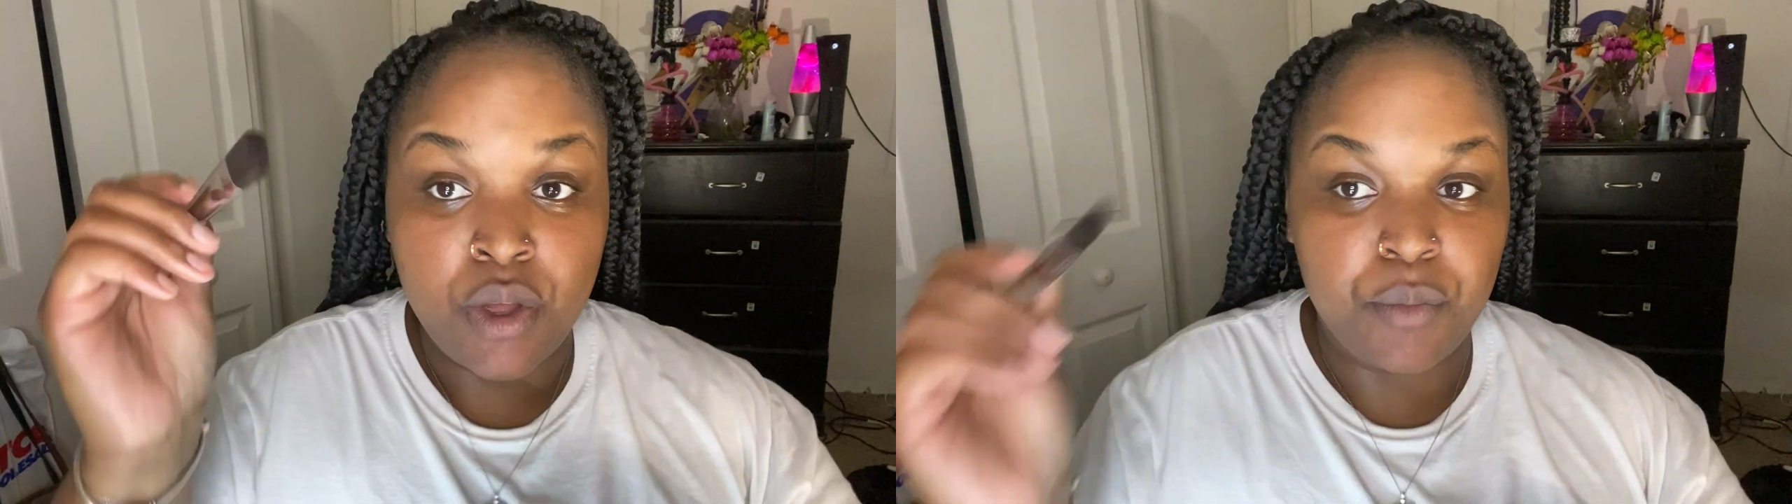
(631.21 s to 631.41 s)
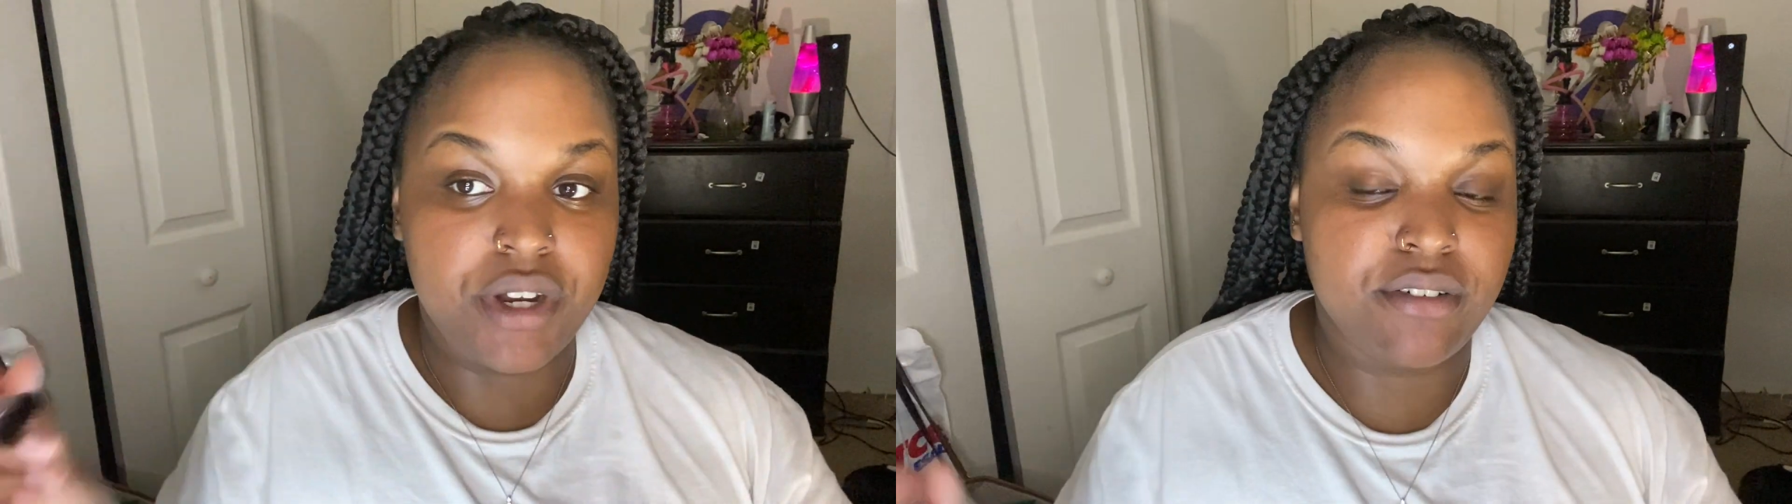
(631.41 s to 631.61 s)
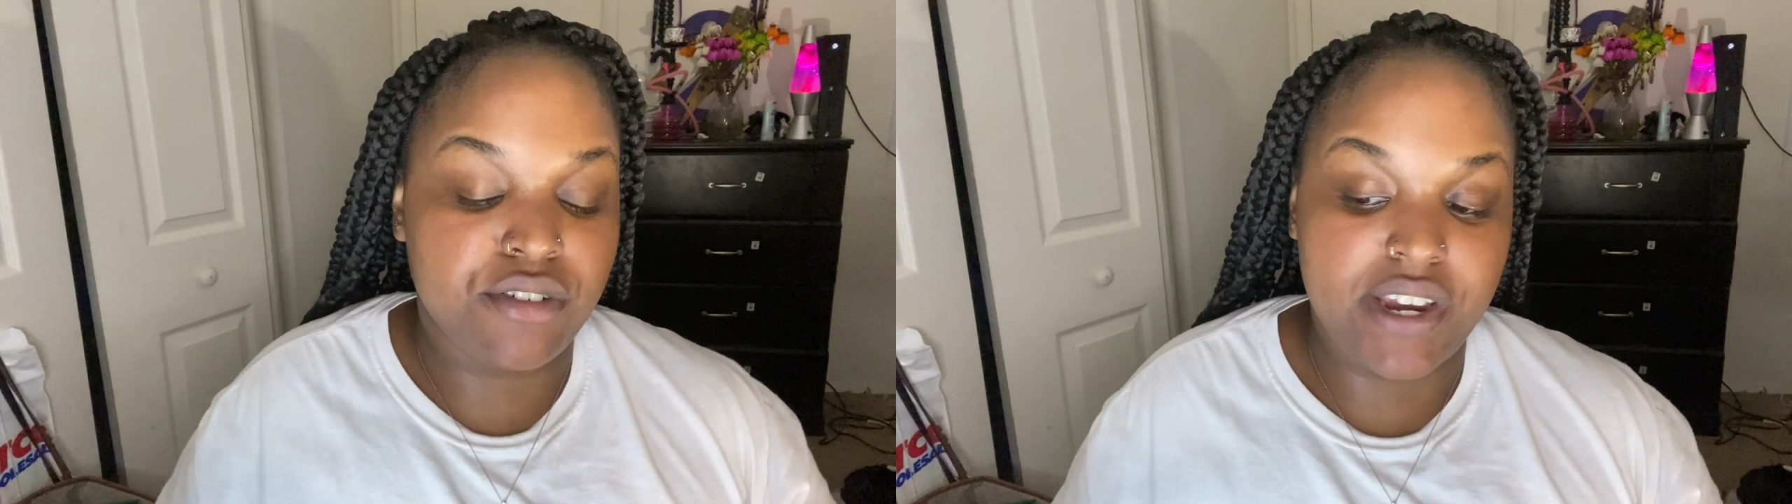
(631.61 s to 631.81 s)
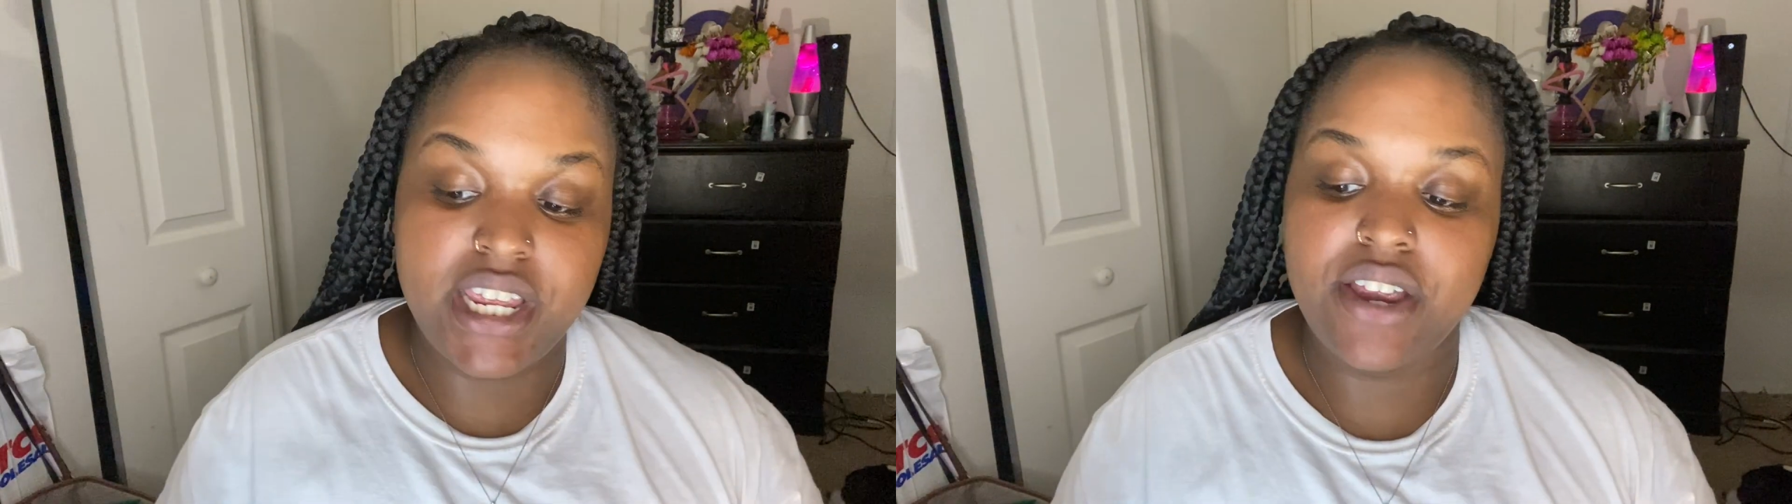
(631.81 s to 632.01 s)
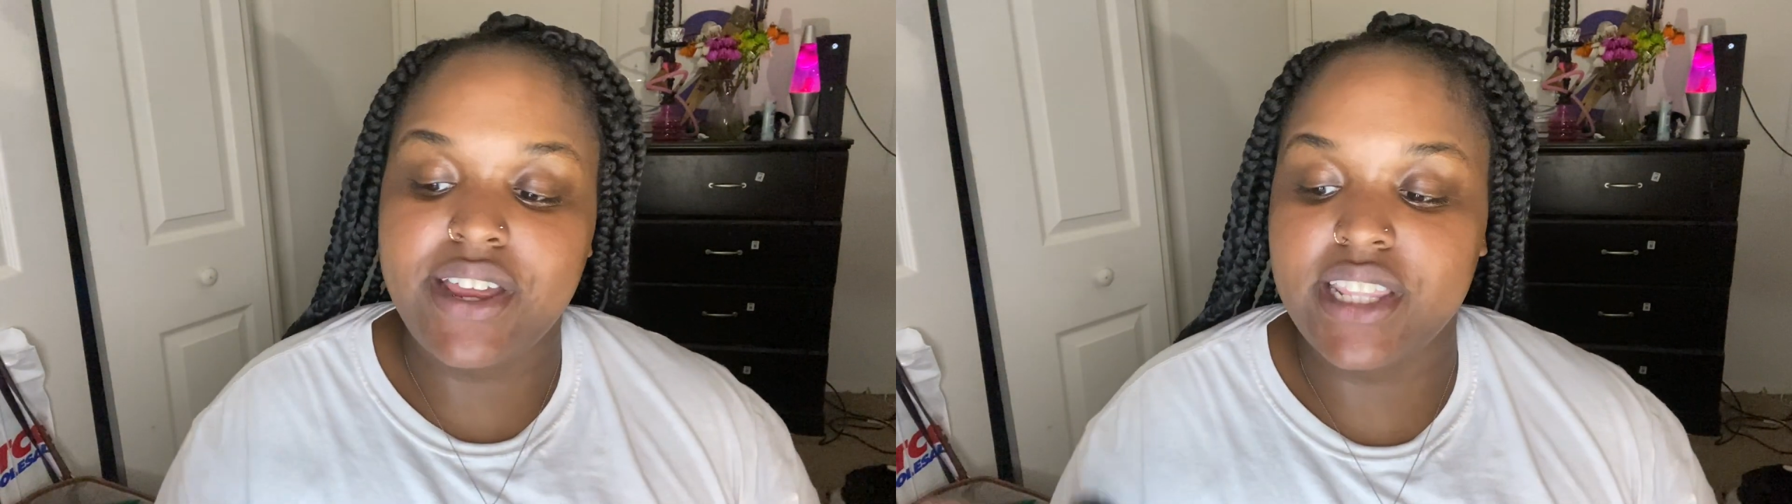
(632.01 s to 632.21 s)
whatever, right
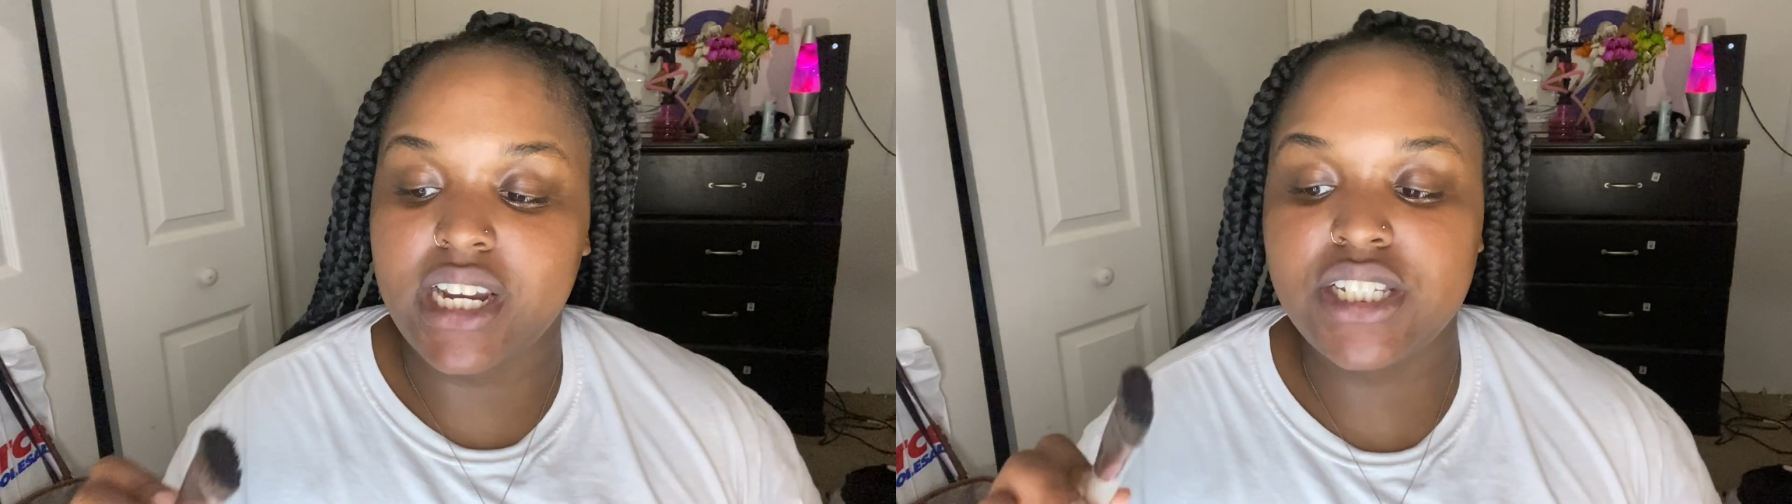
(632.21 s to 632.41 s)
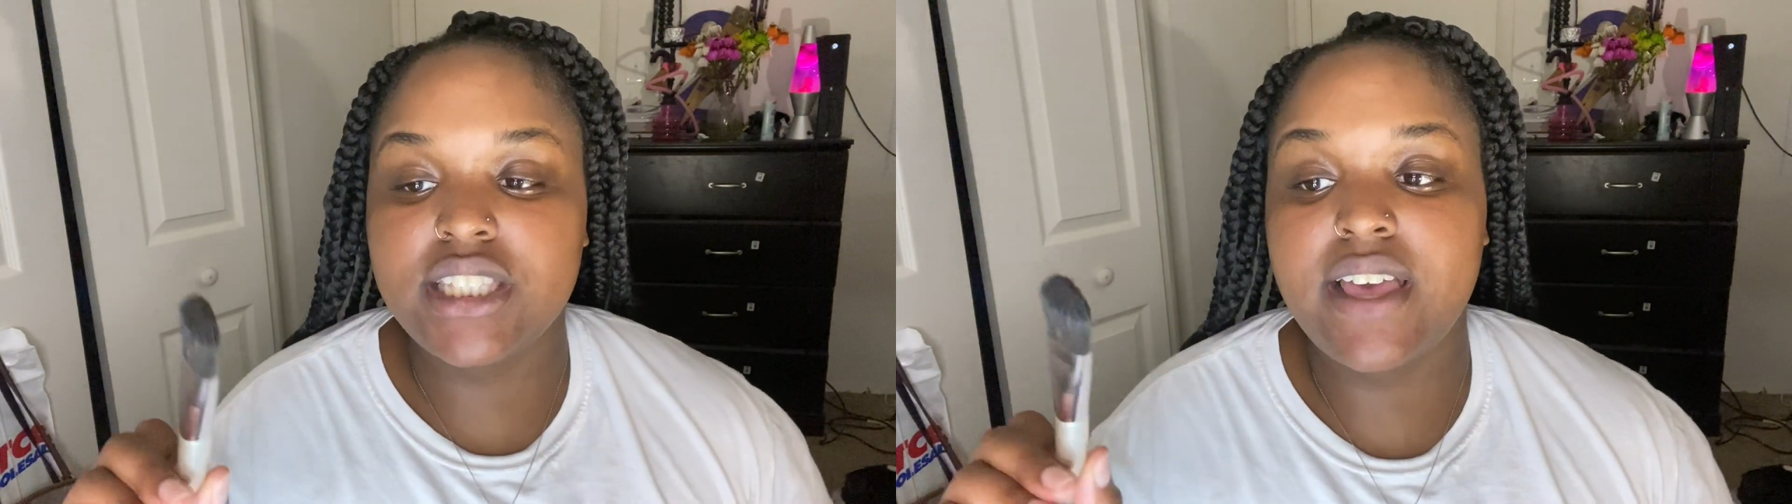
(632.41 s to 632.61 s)
here, and then I just